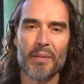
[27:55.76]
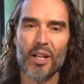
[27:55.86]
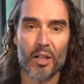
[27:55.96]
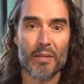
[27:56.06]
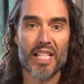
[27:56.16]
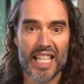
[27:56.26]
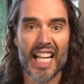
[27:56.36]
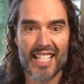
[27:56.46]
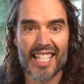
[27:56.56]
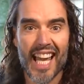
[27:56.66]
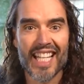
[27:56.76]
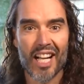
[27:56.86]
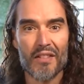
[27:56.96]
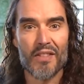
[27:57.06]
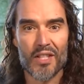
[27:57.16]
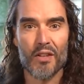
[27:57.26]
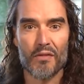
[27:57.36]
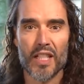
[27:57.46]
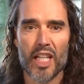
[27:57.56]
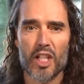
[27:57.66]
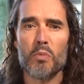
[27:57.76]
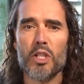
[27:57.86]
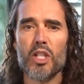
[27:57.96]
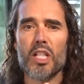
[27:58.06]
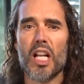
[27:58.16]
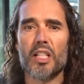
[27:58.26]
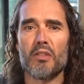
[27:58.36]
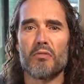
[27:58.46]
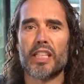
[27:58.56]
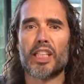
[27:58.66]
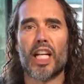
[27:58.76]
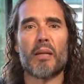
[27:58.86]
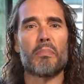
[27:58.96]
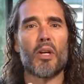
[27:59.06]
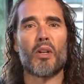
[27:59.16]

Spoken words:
economies. That's take over sovereign nations. We'd just like to reshape your